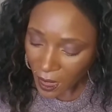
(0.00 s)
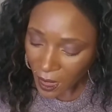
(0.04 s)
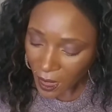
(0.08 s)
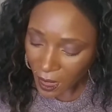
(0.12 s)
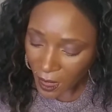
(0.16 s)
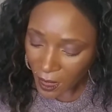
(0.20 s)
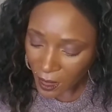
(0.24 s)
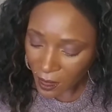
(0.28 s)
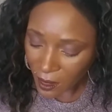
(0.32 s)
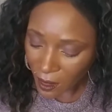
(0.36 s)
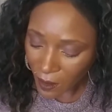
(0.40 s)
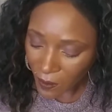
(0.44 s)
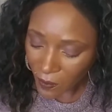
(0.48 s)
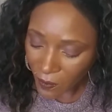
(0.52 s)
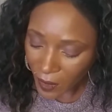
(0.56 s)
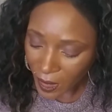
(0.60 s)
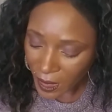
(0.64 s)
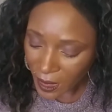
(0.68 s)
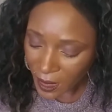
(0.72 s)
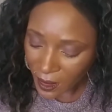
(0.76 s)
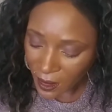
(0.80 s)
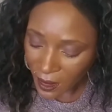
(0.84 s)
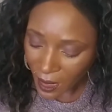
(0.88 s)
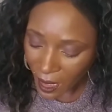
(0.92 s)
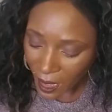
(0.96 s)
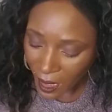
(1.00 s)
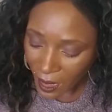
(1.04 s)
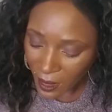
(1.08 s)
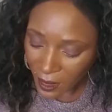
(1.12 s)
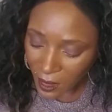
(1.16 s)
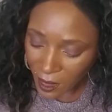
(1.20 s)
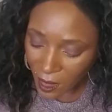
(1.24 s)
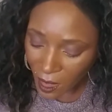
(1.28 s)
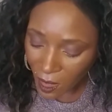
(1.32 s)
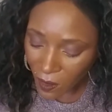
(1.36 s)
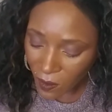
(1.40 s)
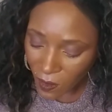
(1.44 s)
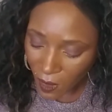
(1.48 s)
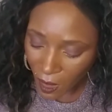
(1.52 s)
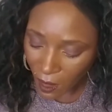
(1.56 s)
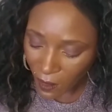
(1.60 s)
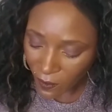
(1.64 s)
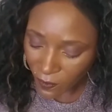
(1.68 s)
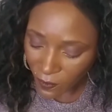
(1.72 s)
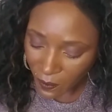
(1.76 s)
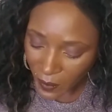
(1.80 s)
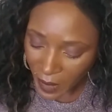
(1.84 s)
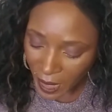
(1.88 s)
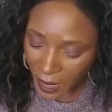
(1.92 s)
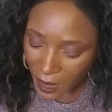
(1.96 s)
is the One Size Go
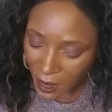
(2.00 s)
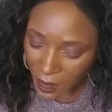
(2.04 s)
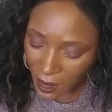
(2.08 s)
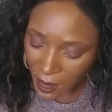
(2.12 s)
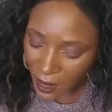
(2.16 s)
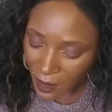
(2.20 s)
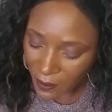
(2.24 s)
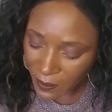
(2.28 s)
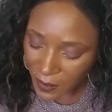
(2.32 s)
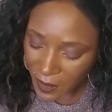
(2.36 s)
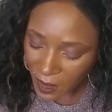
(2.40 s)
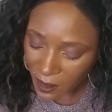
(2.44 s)
Off Makeup